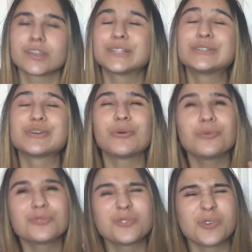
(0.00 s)
I
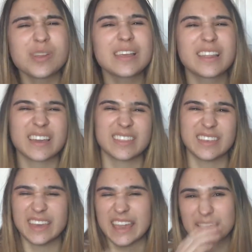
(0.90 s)
don't really like the
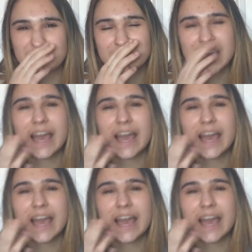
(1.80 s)
game.